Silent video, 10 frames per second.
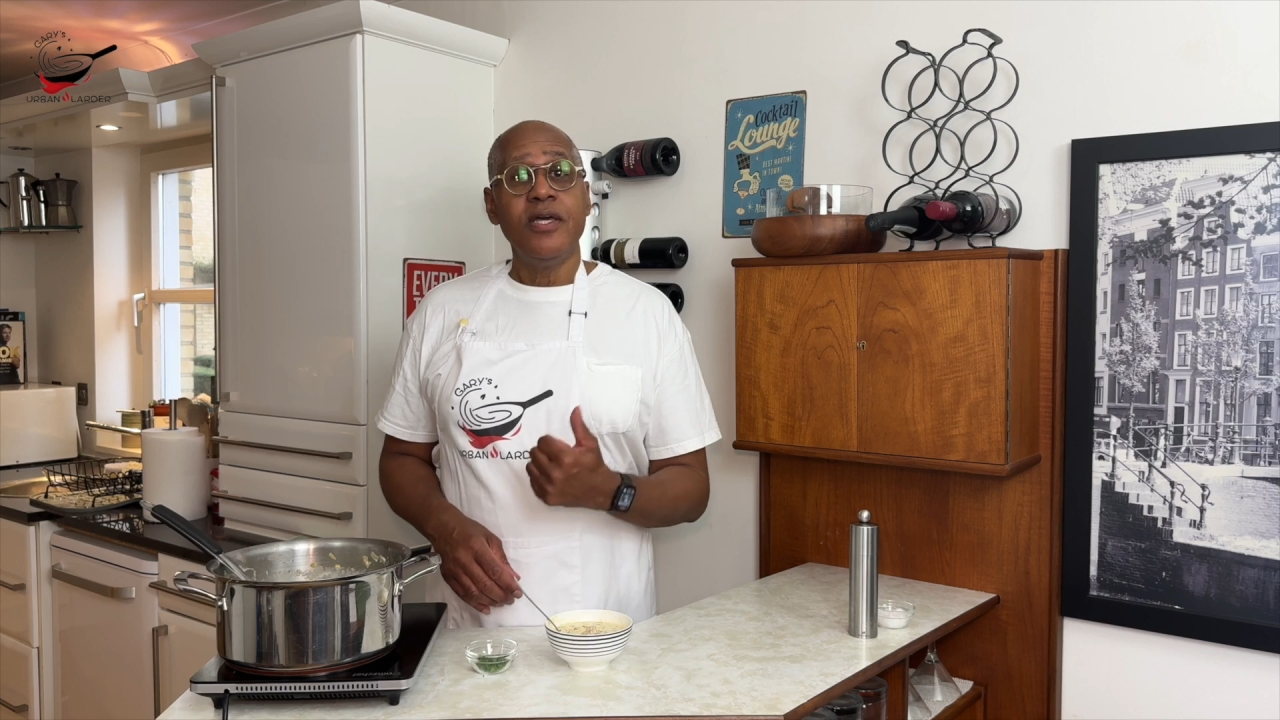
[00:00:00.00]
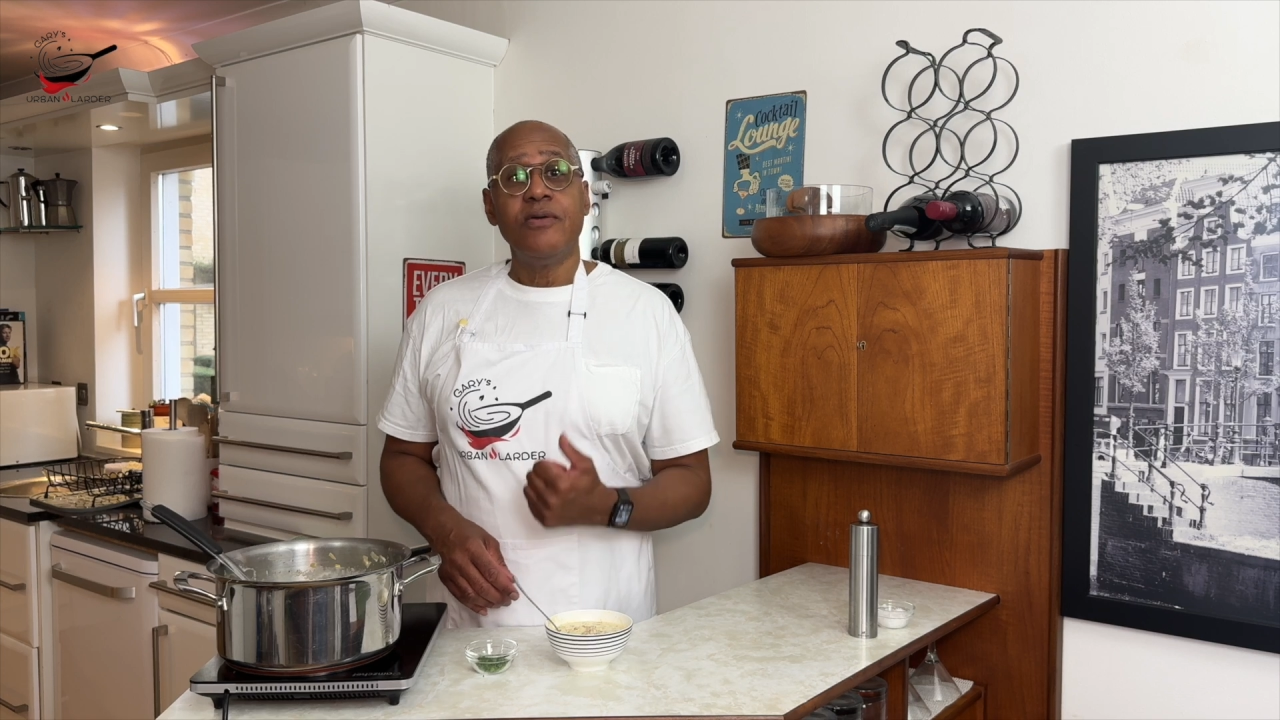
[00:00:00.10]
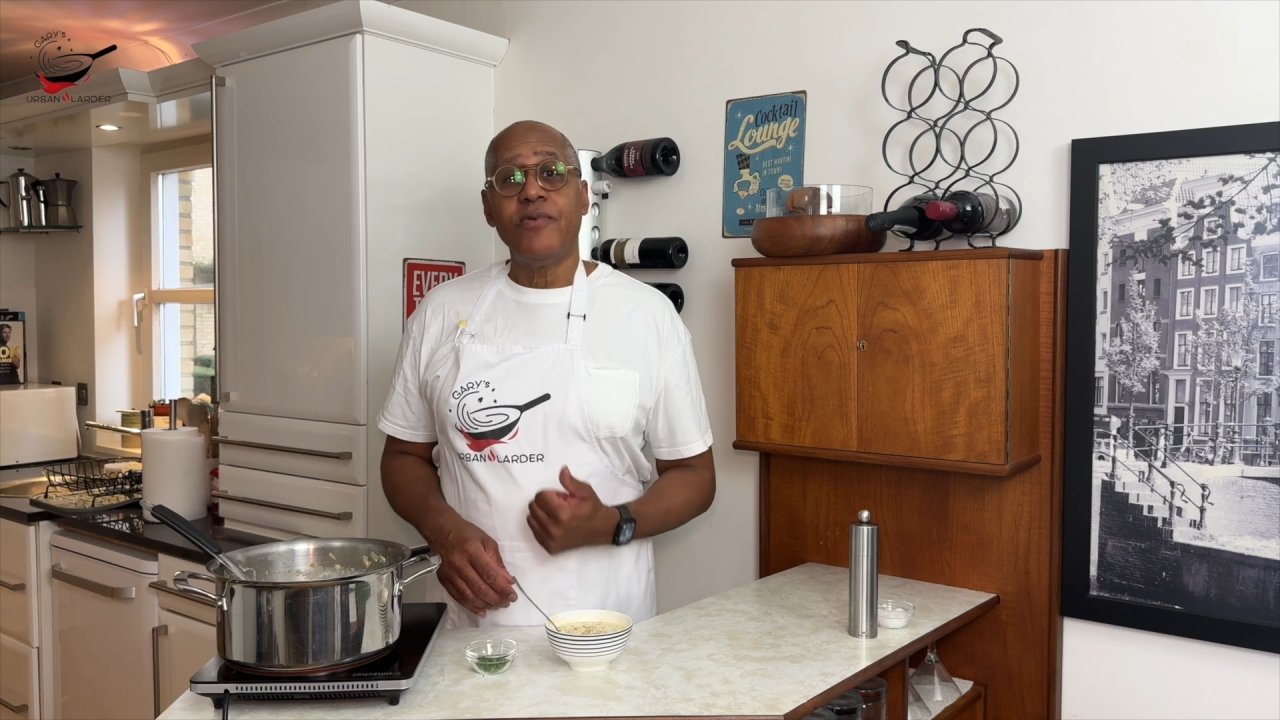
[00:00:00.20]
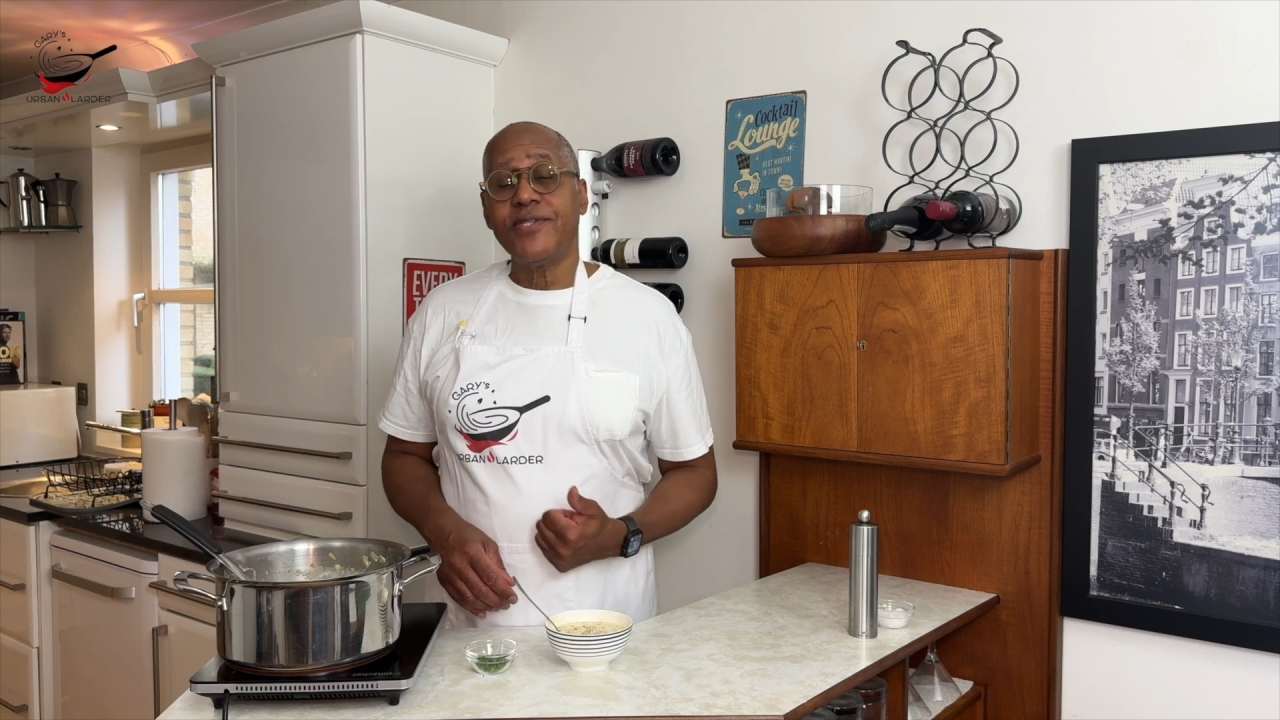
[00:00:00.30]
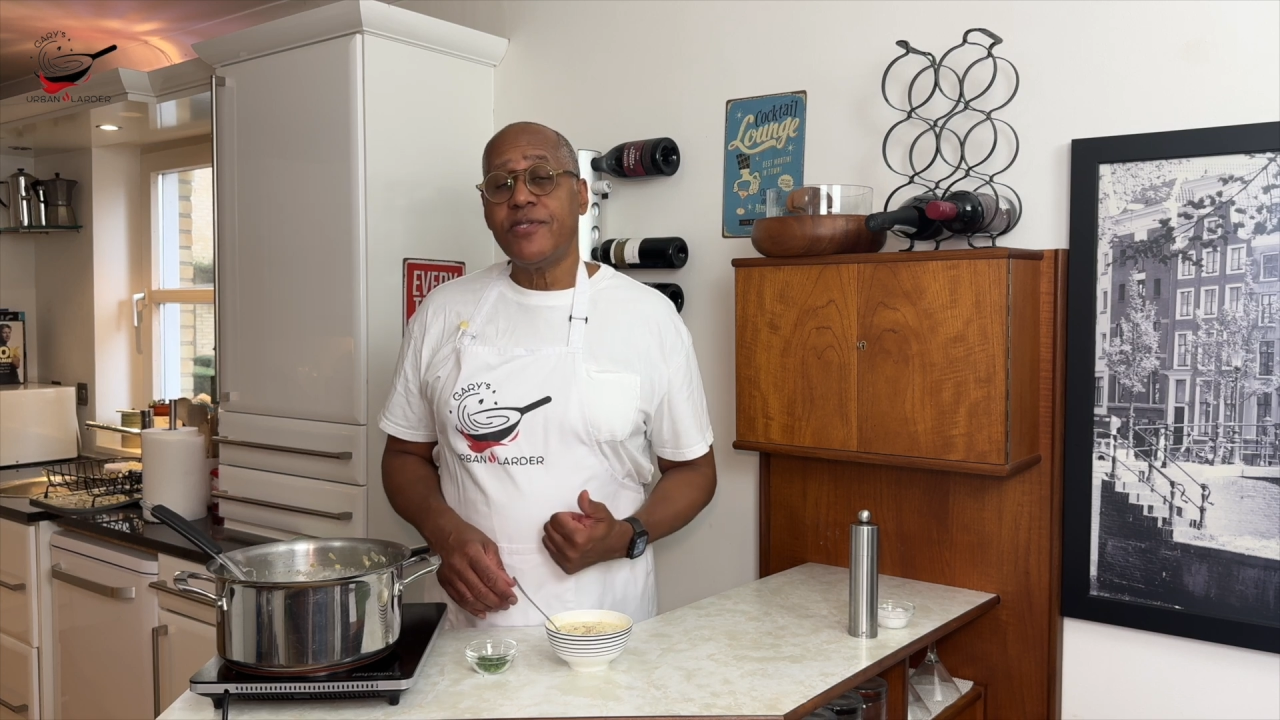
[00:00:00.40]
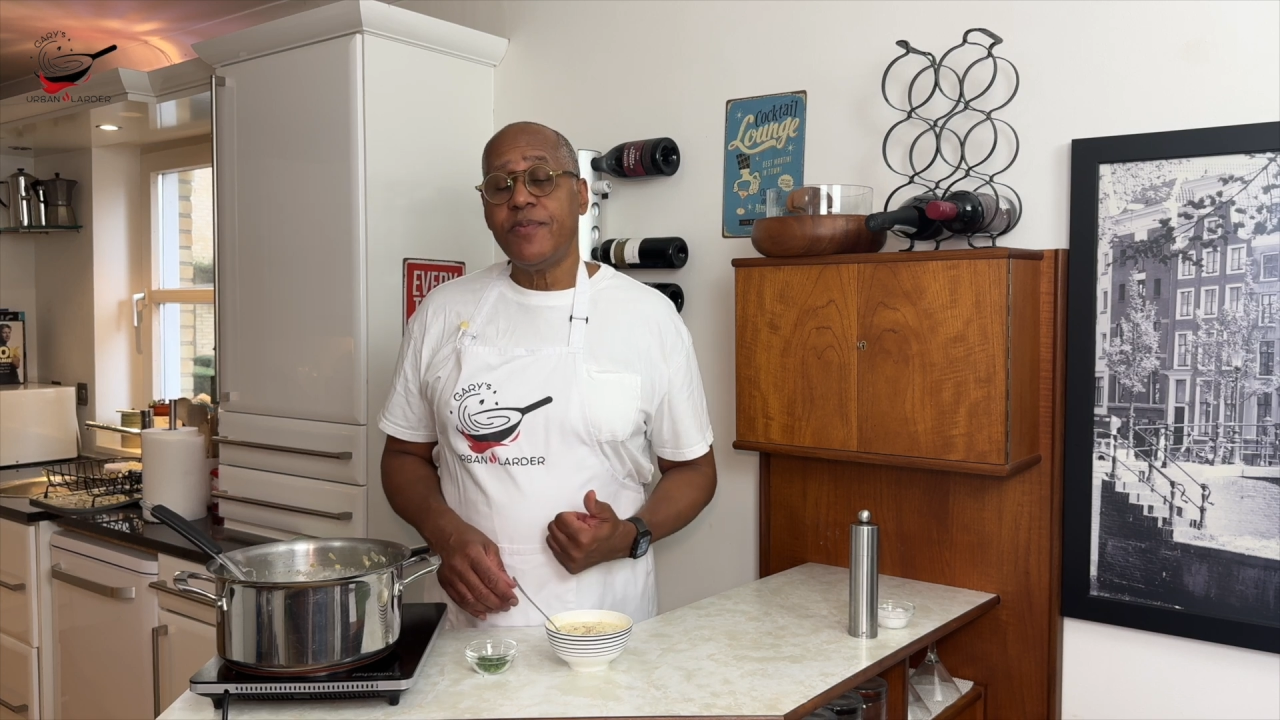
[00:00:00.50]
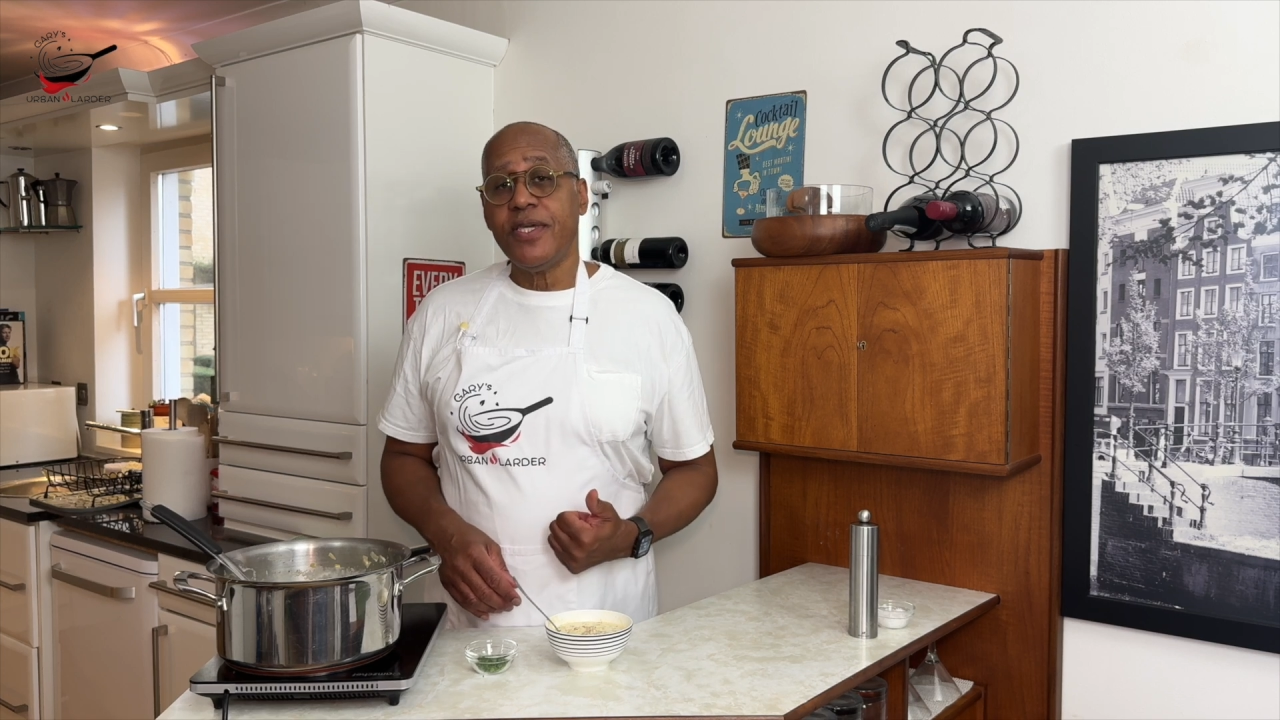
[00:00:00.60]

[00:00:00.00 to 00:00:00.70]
recipe